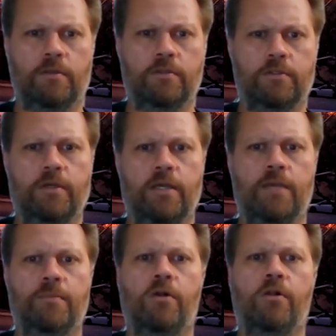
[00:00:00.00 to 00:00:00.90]
so
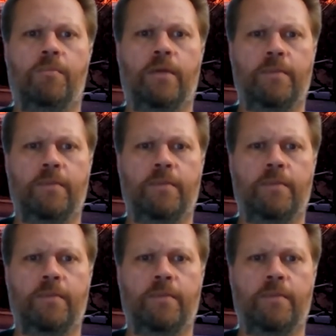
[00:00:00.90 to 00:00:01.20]
I'm all by